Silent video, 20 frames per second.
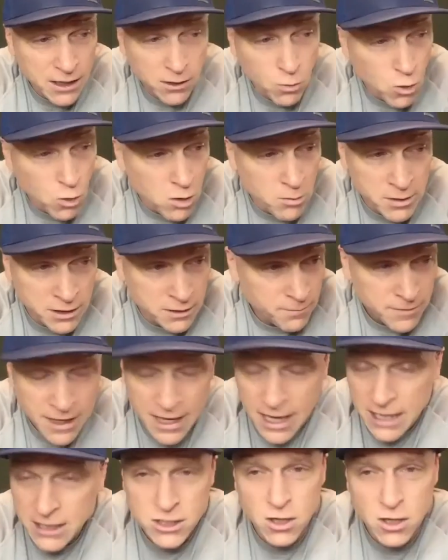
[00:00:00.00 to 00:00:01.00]
woman
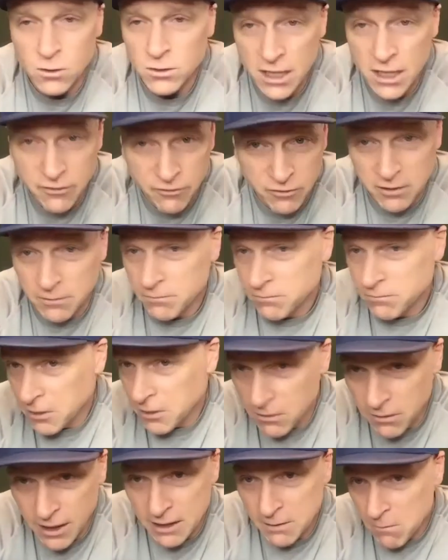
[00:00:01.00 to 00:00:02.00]
it's no different
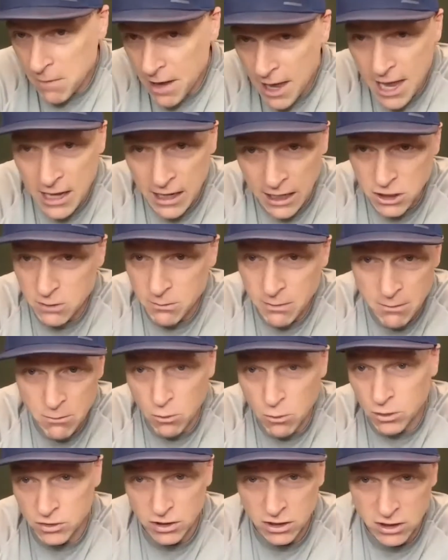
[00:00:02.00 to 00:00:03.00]
they're like man i should be
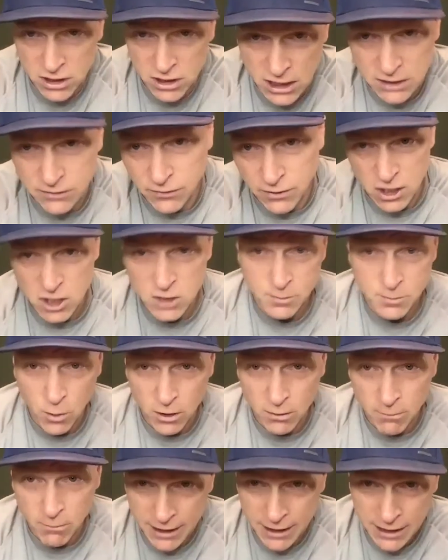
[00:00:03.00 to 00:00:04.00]
more successful at this
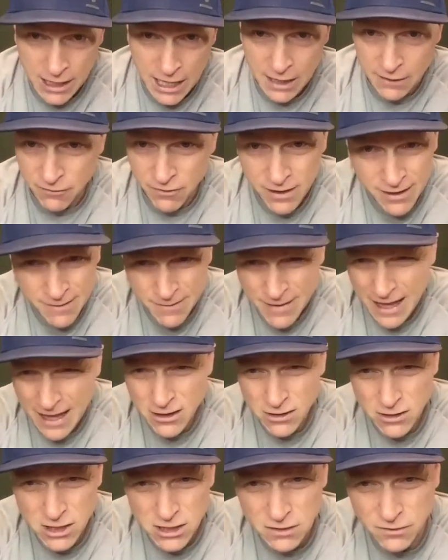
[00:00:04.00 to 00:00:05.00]
point in my life and
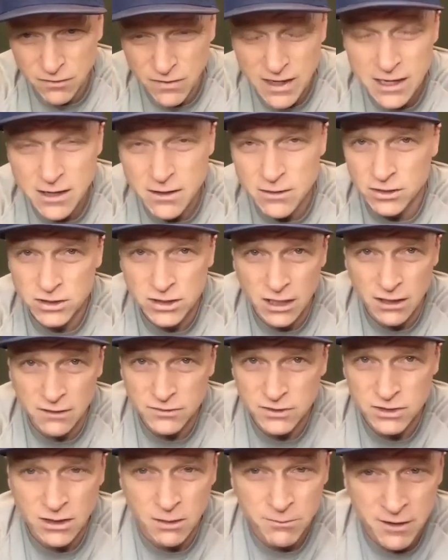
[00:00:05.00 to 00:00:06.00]
you're just feeding yourself
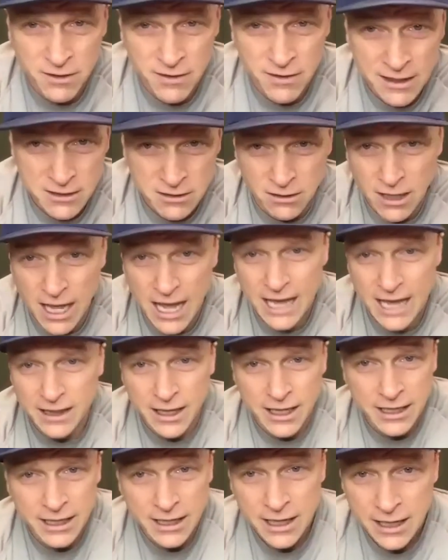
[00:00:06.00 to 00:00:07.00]
something that's a lie
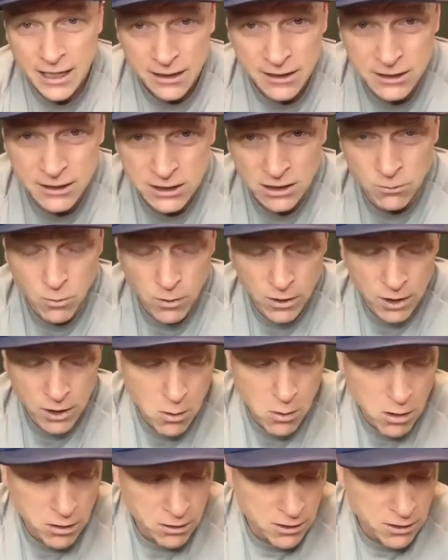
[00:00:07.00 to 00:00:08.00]
like listen where
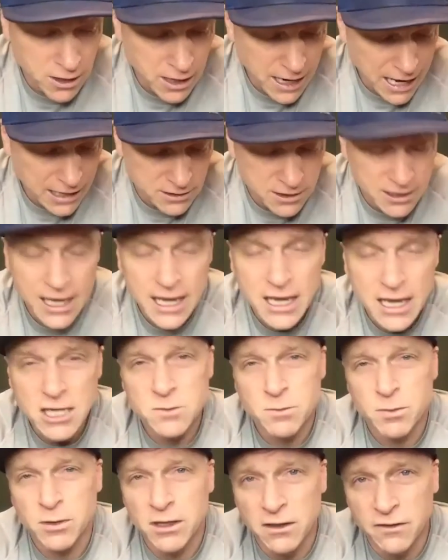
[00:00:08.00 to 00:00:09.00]
you are at today is
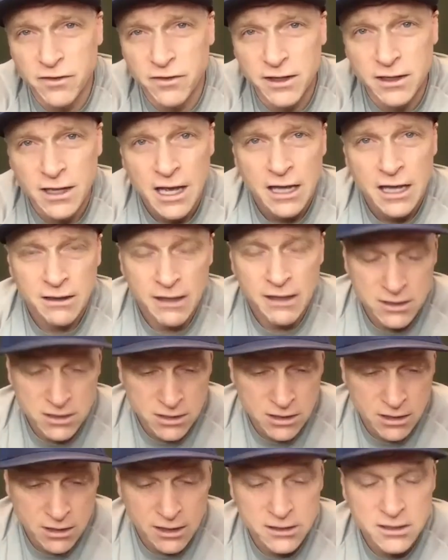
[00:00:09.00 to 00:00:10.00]
perfect let's
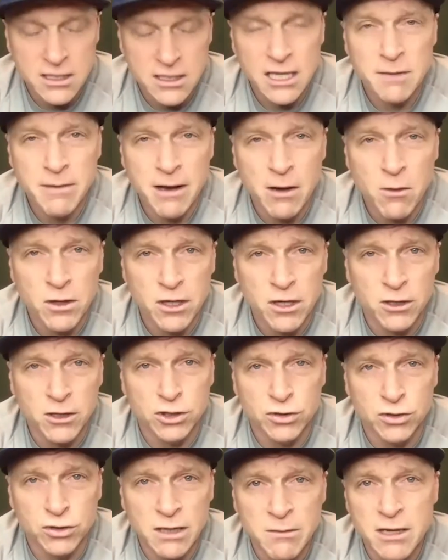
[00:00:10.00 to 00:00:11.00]
let's think about what your
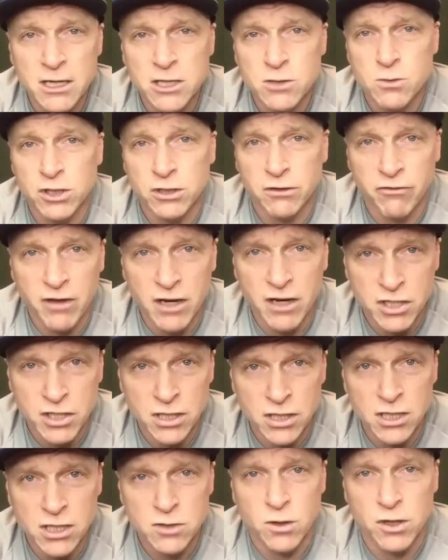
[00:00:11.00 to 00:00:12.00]
dream is what your vision
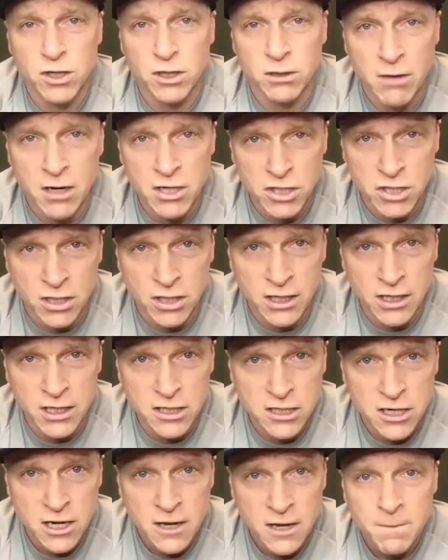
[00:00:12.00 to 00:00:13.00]
is what your mission
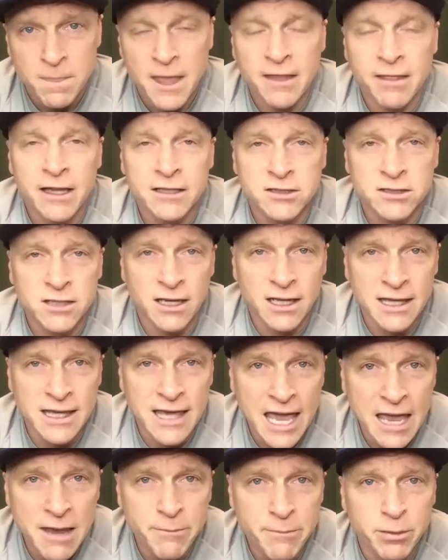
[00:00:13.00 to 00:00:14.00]
is and let's set a
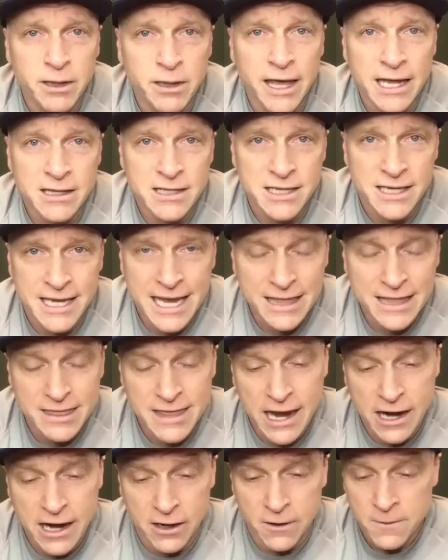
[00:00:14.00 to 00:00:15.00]
game plan to get
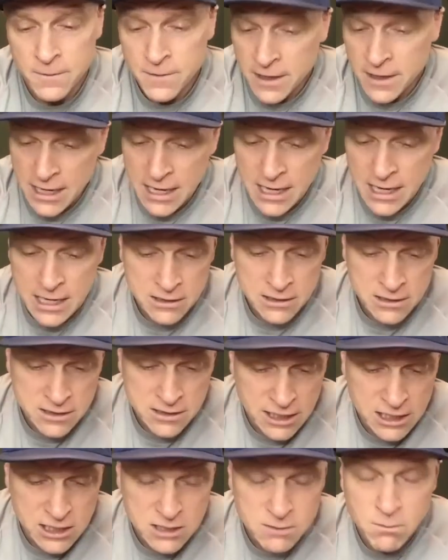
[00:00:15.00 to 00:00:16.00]
there in
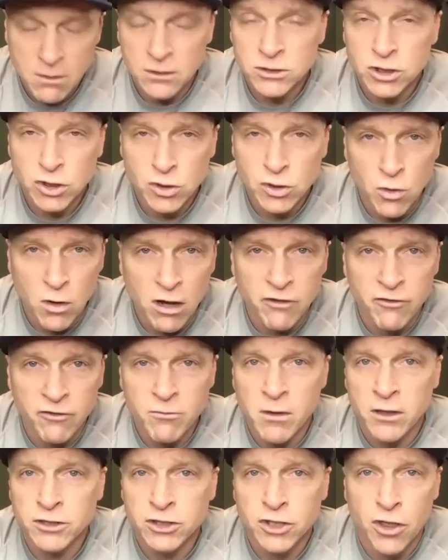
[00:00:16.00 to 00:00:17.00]
six months 12
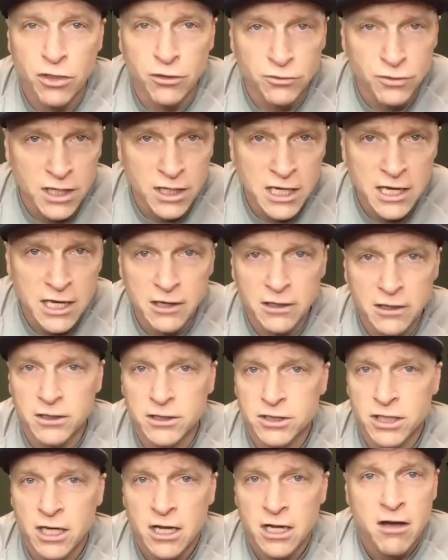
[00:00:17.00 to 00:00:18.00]
months three
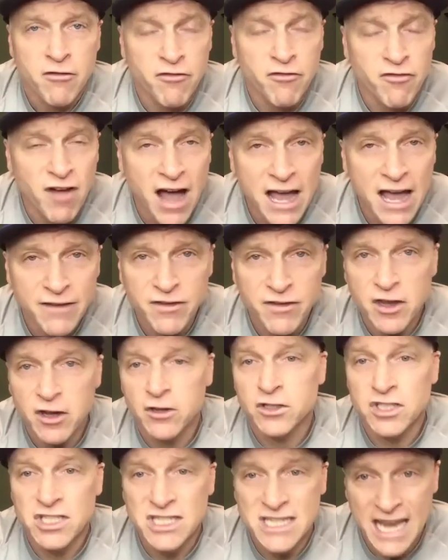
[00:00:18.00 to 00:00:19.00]
years five
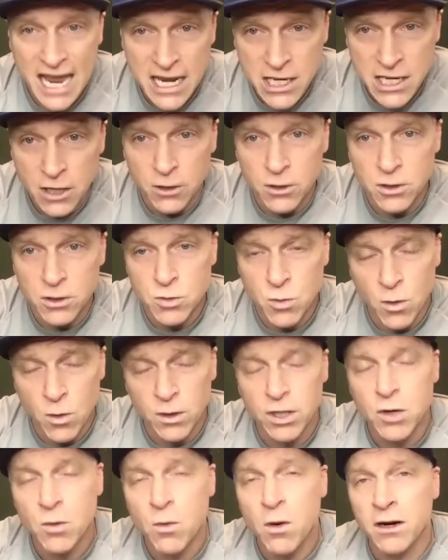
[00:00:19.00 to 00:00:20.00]
years ten years where
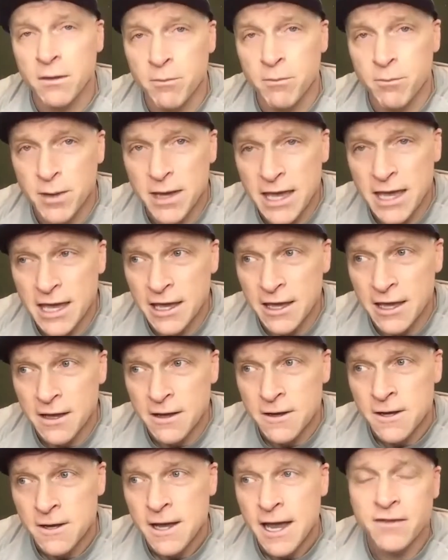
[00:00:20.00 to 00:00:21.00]
do you want to be
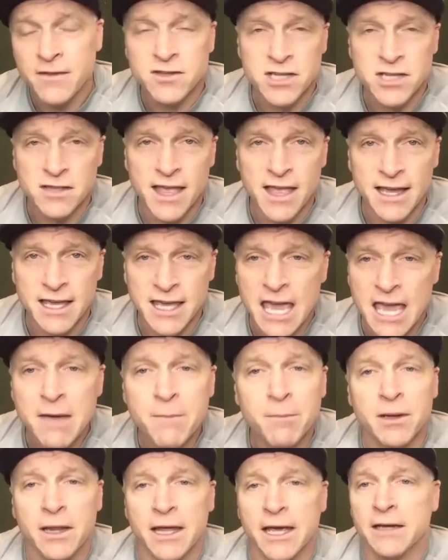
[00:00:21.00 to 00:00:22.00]
and set that game
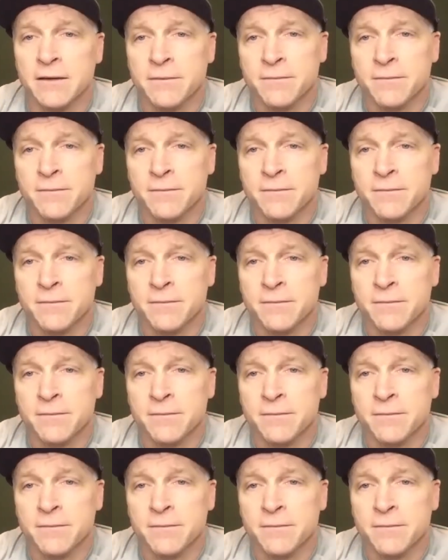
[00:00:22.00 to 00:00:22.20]
plan